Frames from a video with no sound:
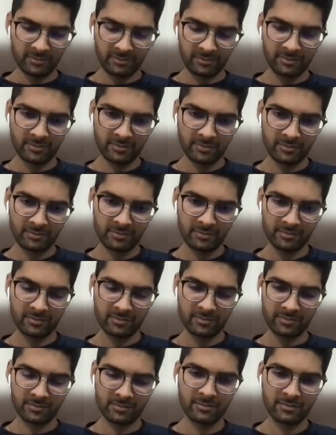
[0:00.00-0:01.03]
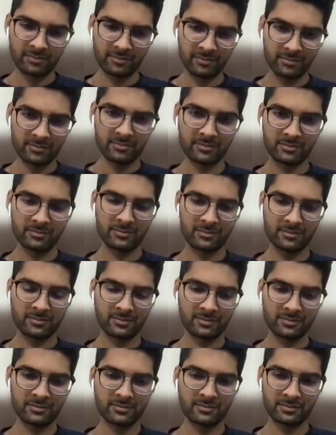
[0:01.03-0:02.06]

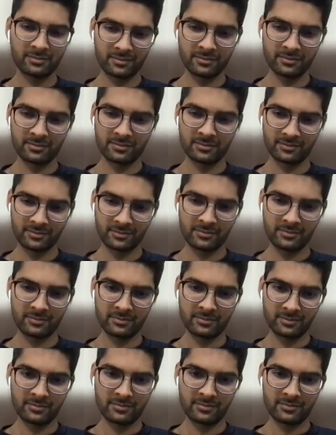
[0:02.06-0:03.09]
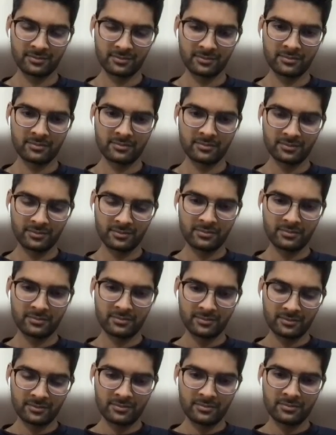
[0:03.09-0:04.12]

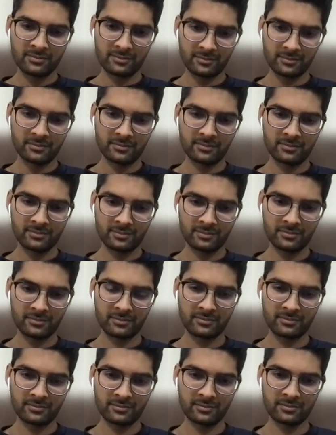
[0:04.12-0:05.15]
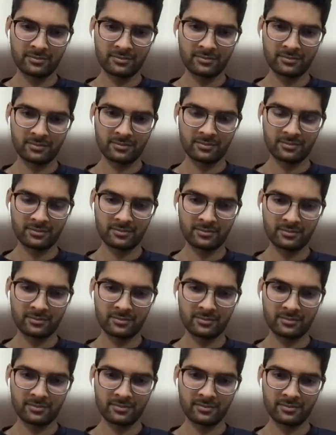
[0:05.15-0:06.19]

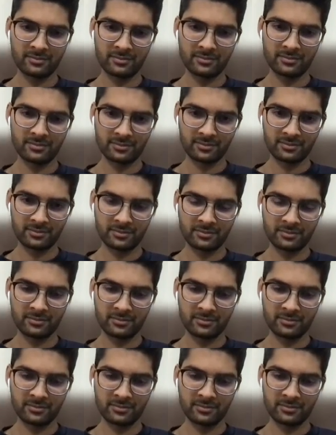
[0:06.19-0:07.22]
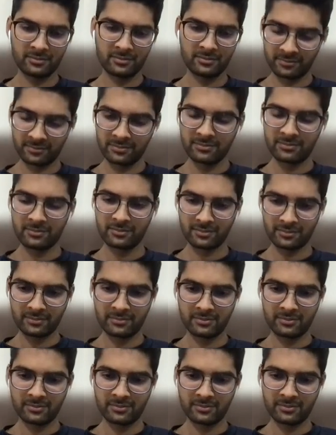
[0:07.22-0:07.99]
[no speech]